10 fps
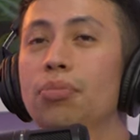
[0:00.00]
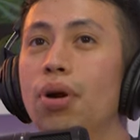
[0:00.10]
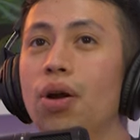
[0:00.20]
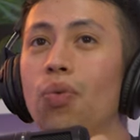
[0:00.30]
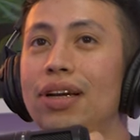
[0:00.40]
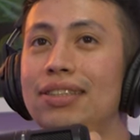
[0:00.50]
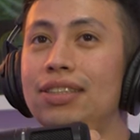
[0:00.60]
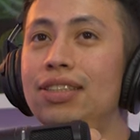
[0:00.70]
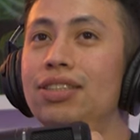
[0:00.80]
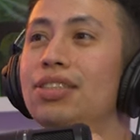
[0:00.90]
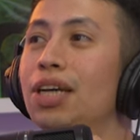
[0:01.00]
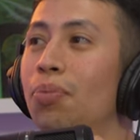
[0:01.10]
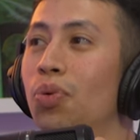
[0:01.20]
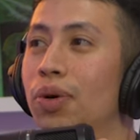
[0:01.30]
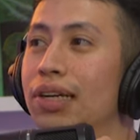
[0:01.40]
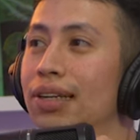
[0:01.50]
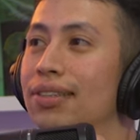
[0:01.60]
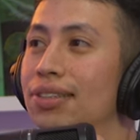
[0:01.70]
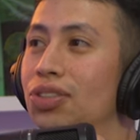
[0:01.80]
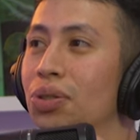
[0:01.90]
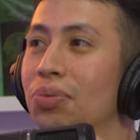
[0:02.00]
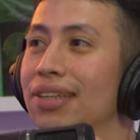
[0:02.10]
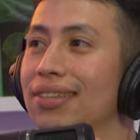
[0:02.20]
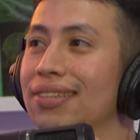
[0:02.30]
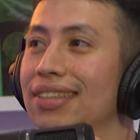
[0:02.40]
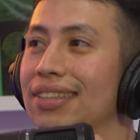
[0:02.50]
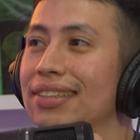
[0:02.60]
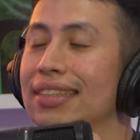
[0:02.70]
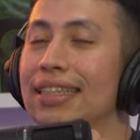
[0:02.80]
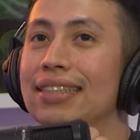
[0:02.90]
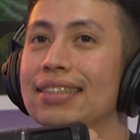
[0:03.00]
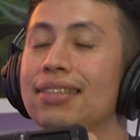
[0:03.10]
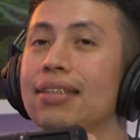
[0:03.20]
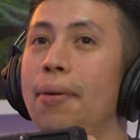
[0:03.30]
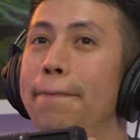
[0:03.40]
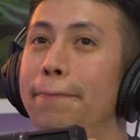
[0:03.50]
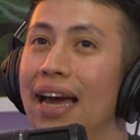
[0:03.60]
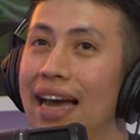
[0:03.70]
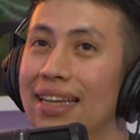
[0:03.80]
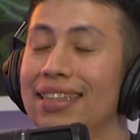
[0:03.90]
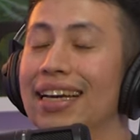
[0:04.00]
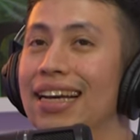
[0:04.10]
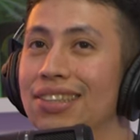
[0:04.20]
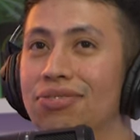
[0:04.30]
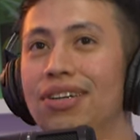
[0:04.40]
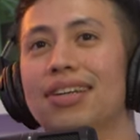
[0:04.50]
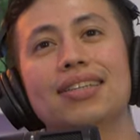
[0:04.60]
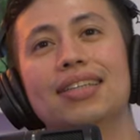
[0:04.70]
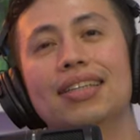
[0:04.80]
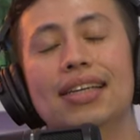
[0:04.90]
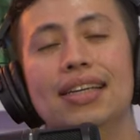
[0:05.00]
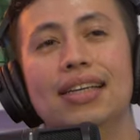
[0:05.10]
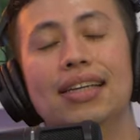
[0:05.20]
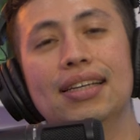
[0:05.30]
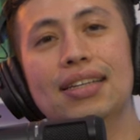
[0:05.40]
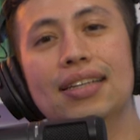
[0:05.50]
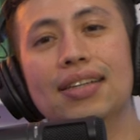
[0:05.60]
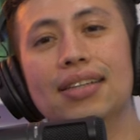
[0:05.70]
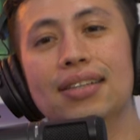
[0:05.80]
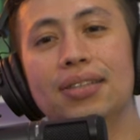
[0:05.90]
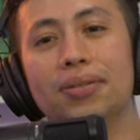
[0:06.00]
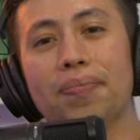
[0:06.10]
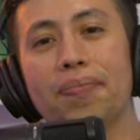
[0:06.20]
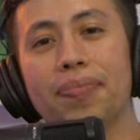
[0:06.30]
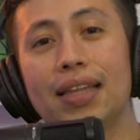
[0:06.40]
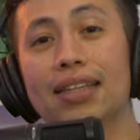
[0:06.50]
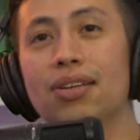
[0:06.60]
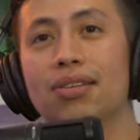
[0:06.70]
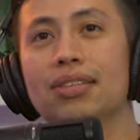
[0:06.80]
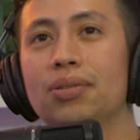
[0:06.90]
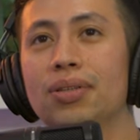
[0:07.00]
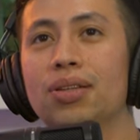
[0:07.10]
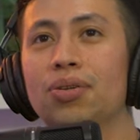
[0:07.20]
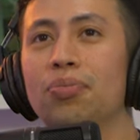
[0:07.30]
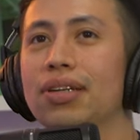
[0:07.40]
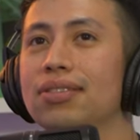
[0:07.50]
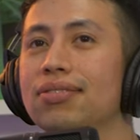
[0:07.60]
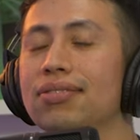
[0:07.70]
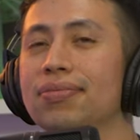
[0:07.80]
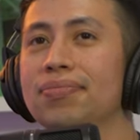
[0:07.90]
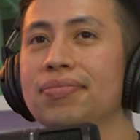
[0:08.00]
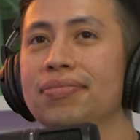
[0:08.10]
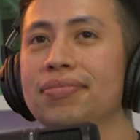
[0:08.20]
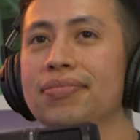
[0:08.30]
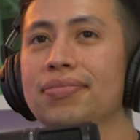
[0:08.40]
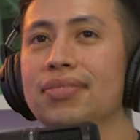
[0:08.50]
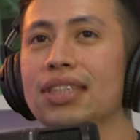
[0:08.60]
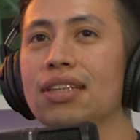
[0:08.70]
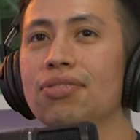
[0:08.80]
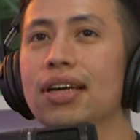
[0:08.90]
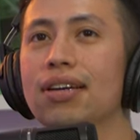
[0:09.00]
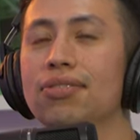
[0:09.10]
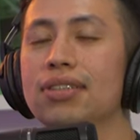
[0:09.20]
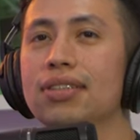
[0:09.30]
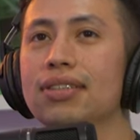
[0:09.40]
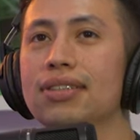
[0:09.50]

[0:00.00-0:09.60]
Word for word: probably weighs double what it should weigh because it is packed as fuck. Uh, that's honestly a little impressive living out of a. Uh, but